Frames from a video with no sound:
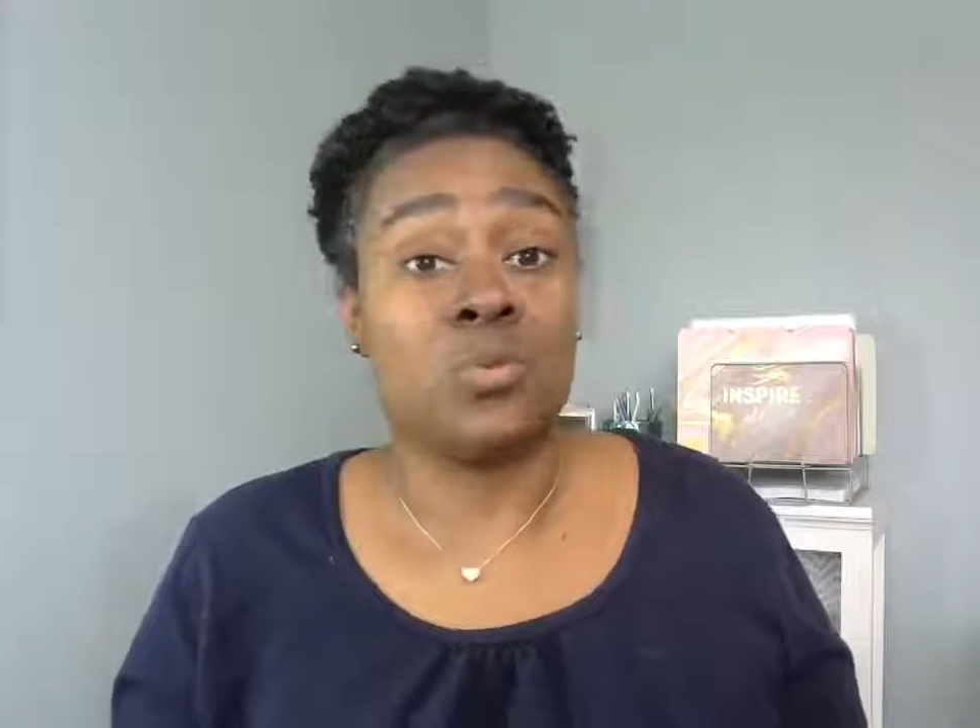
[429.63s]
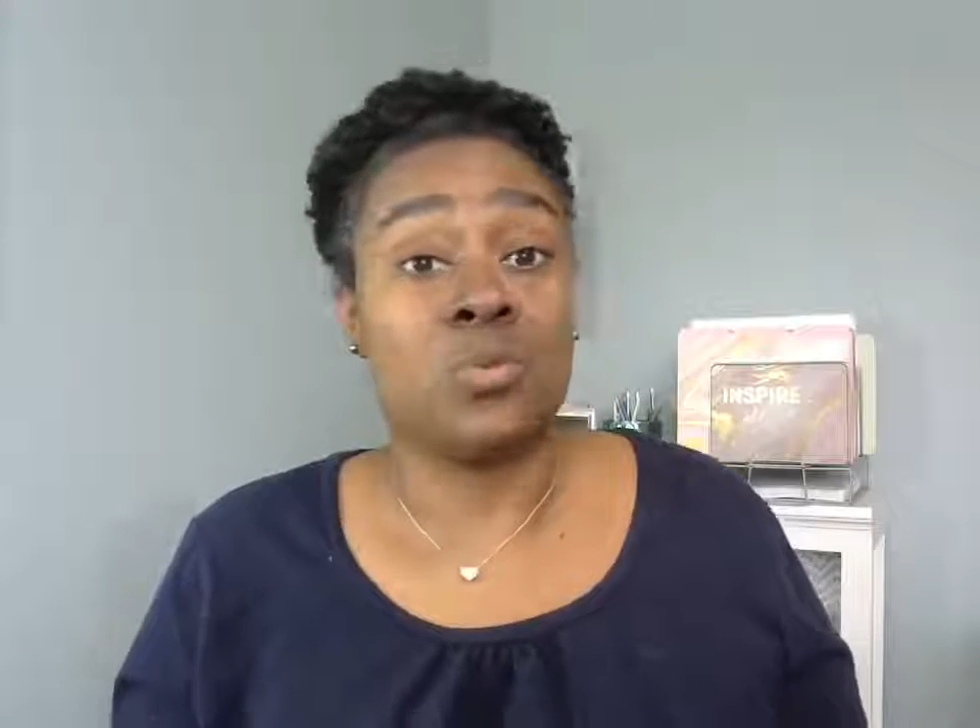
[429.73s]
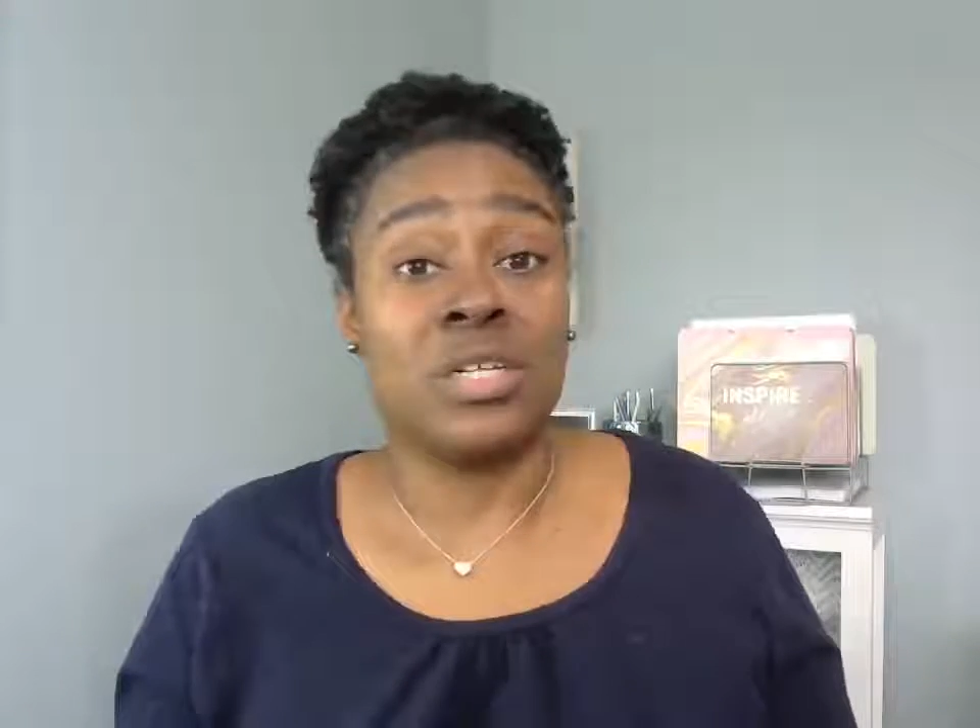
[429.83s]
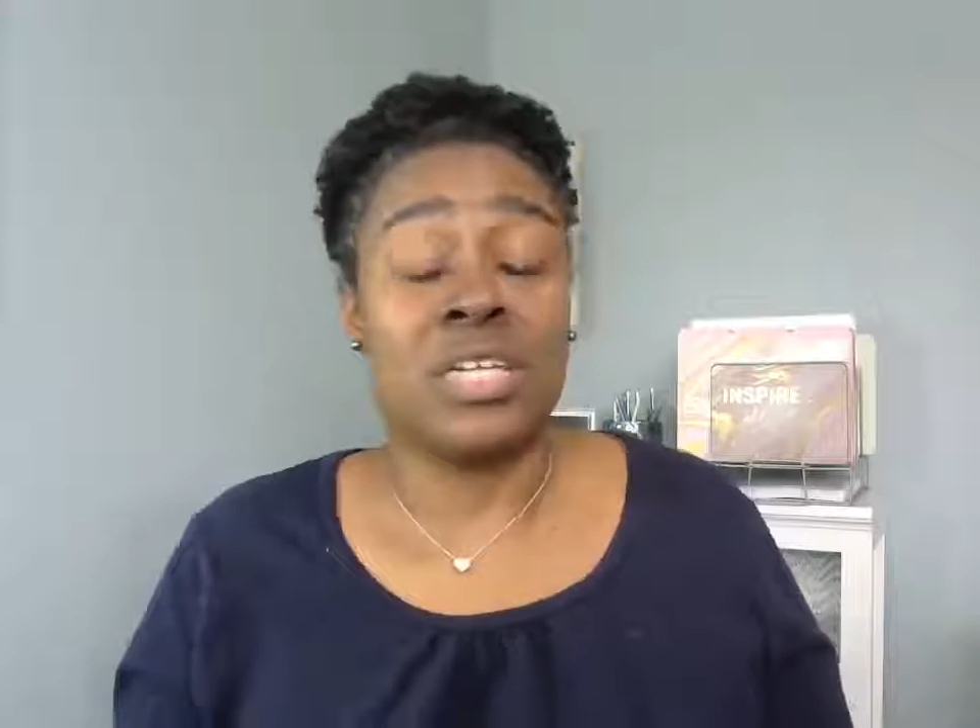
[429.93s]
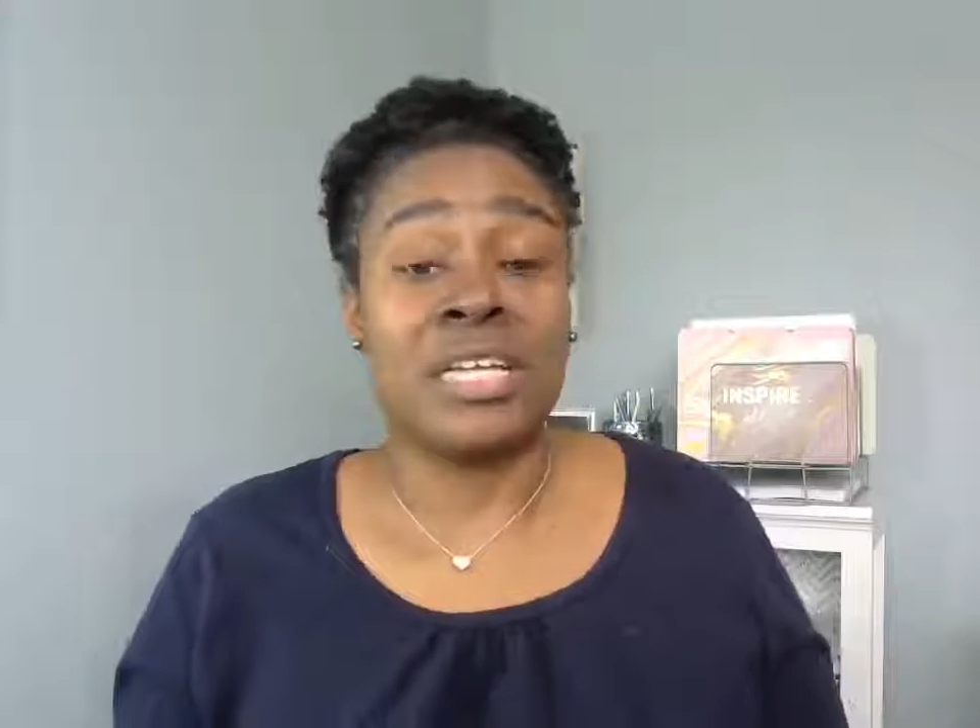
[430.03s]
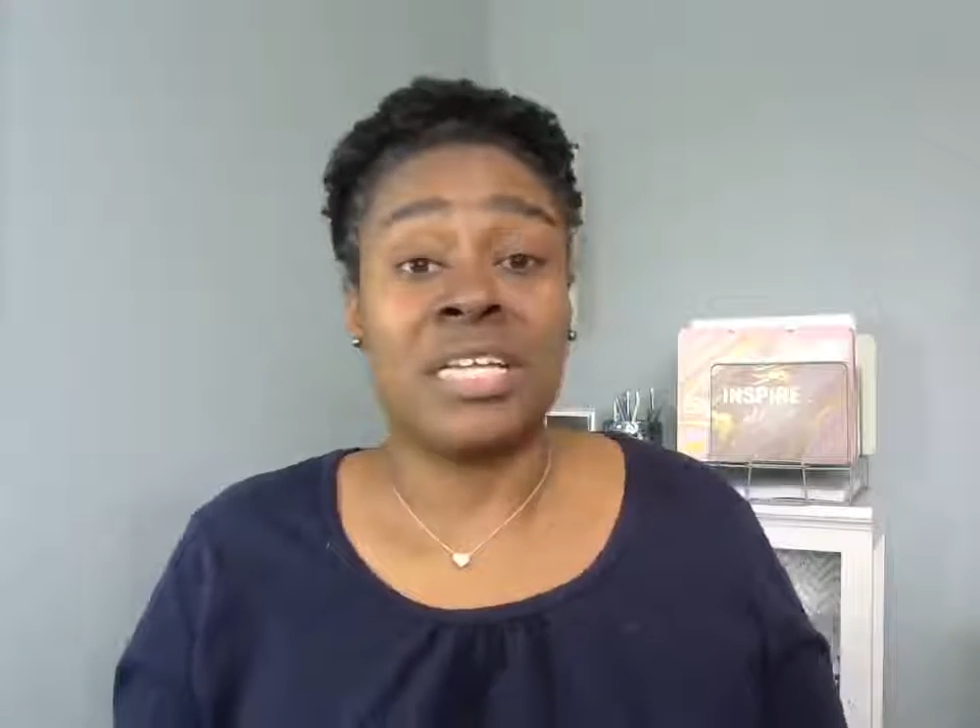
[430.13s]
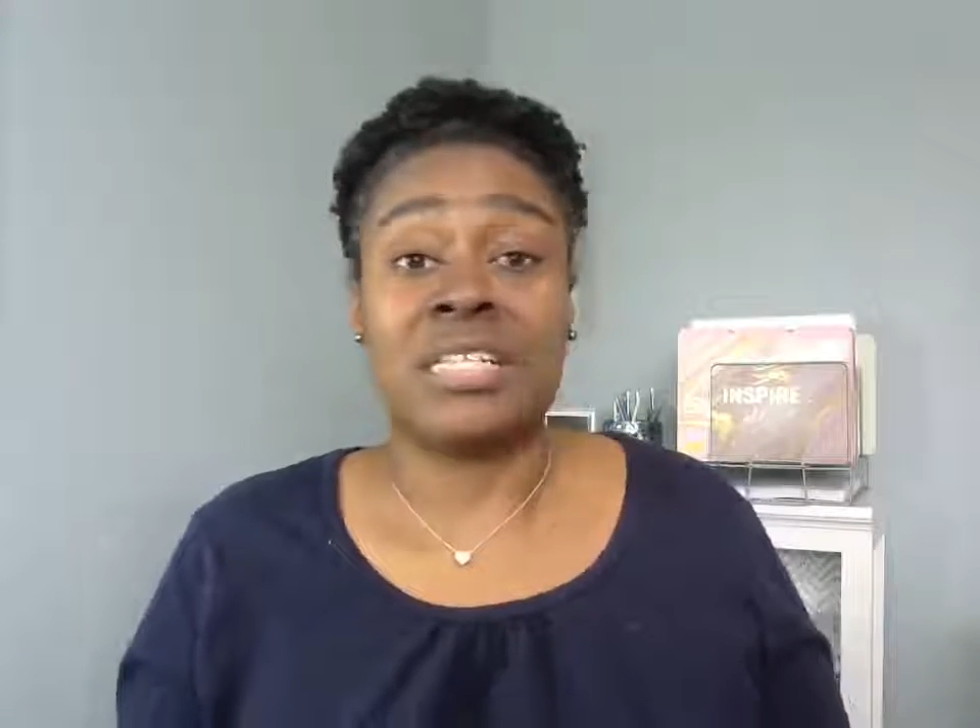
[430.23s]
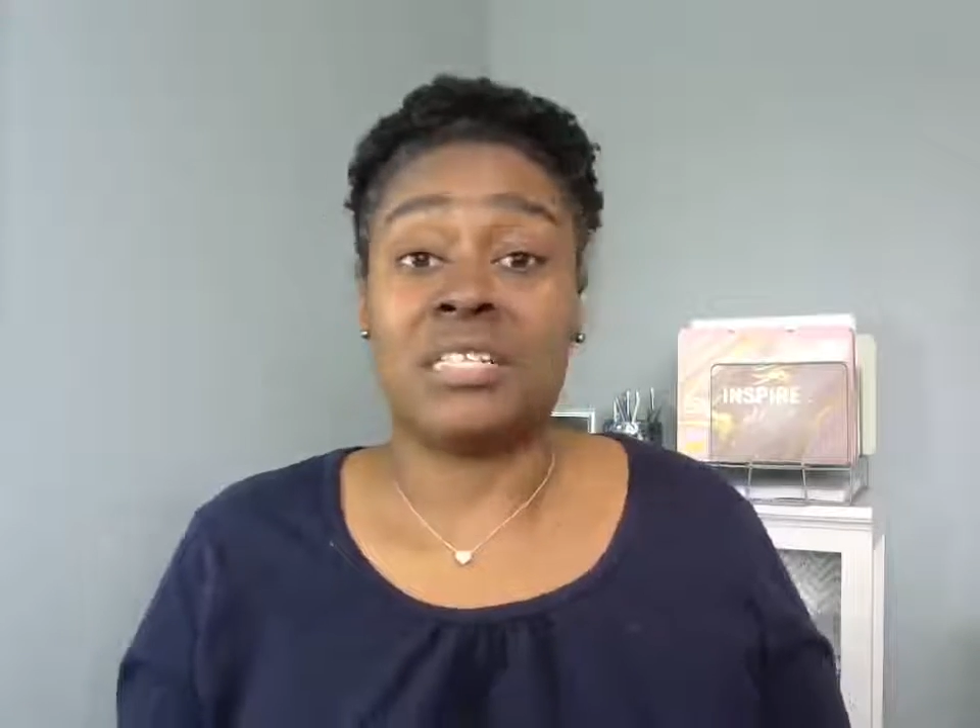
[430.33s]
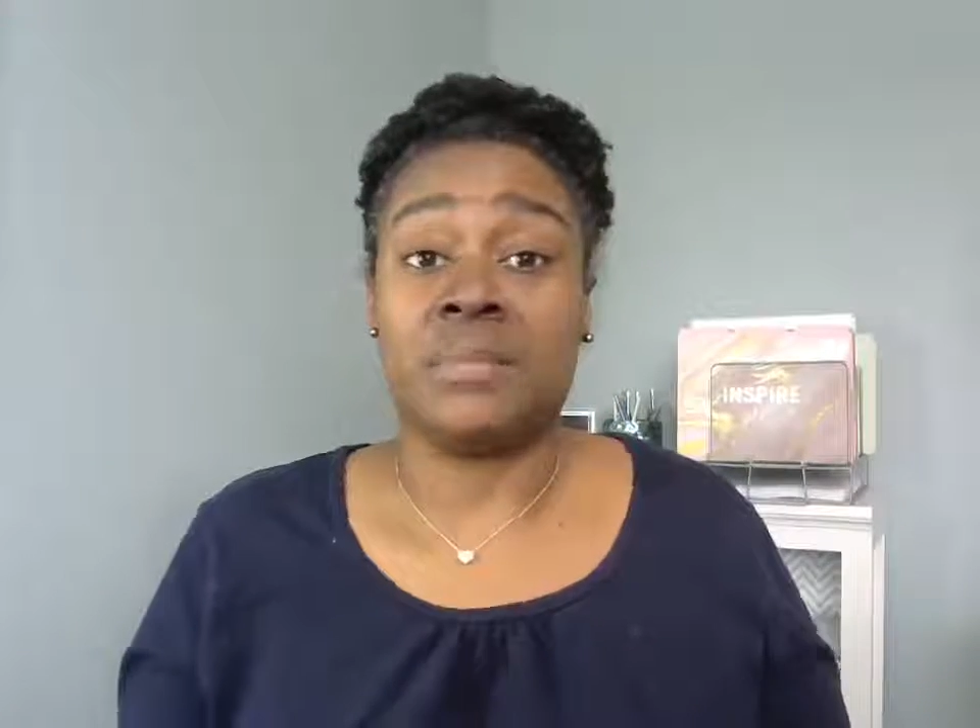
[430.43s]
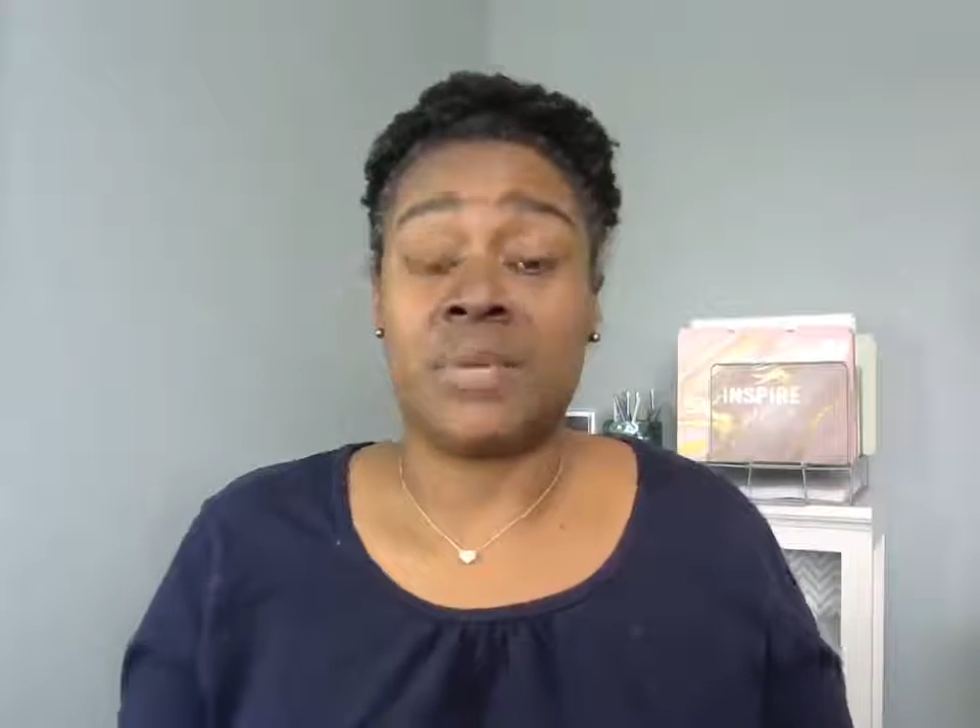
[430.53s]
really
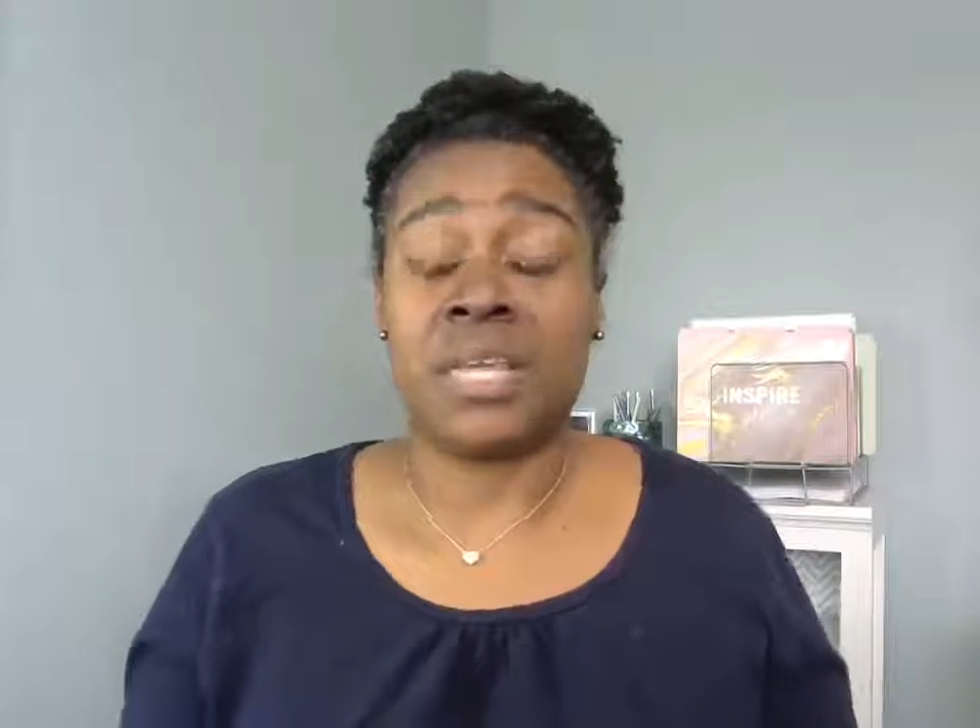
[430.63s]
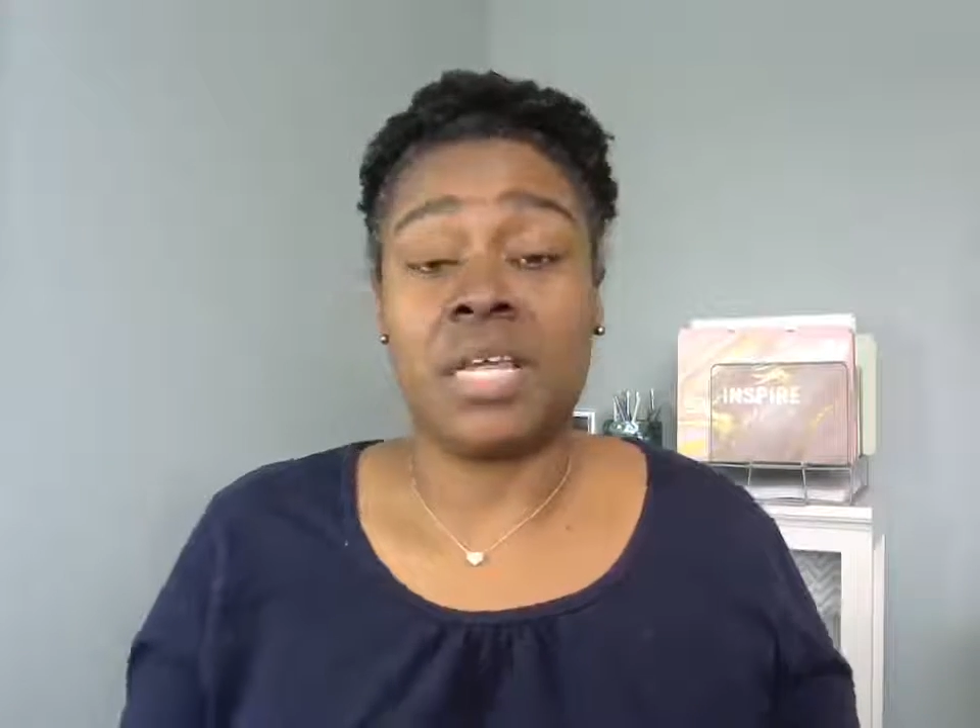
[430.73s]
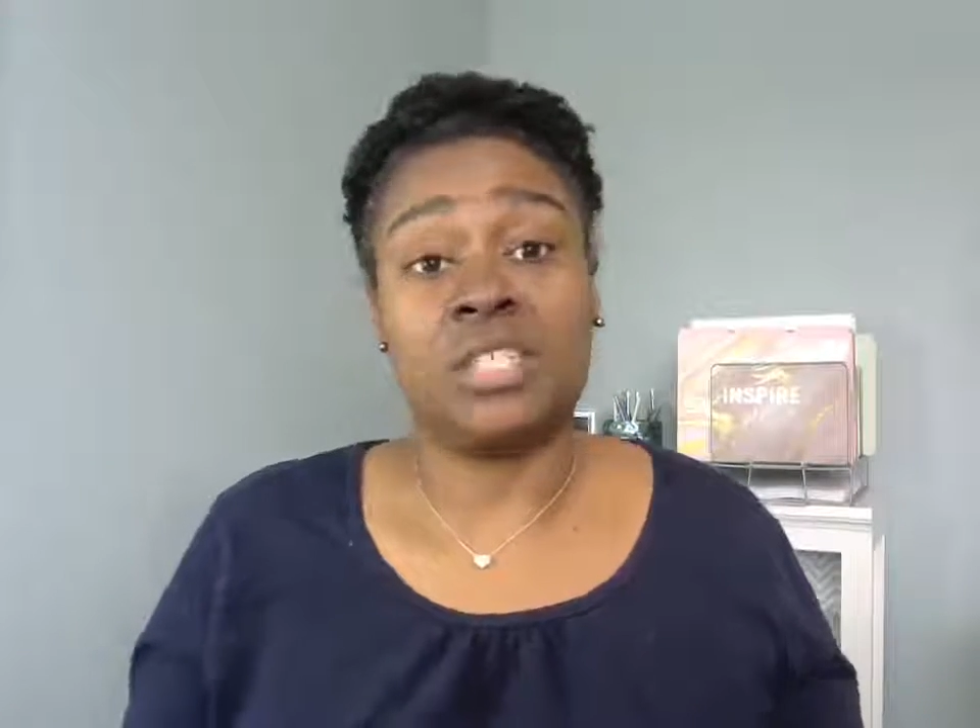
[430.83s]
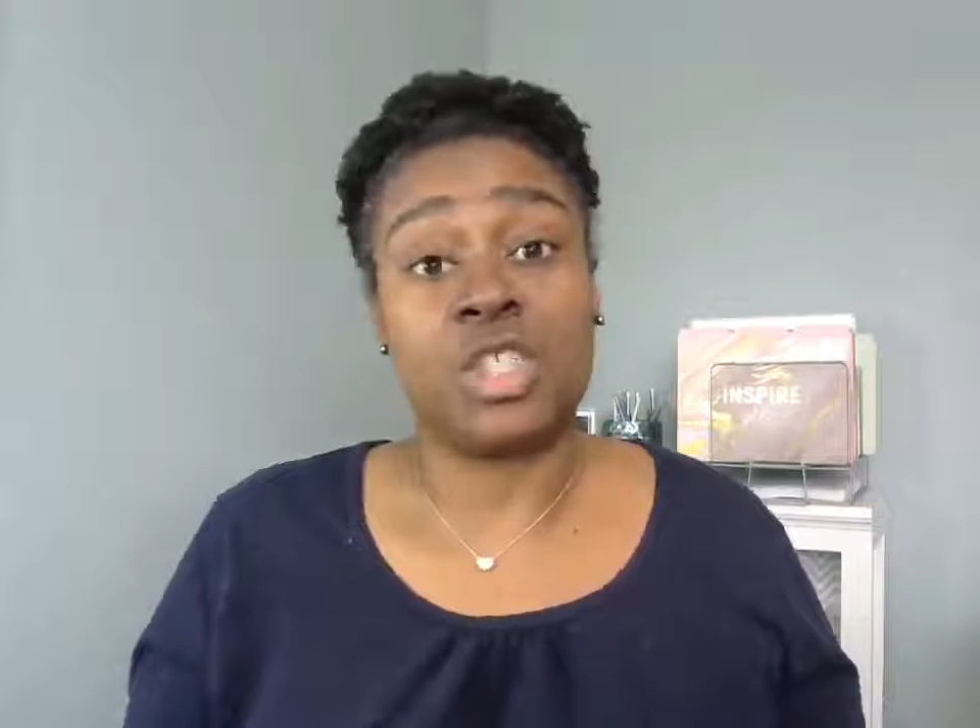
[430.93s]
needs to be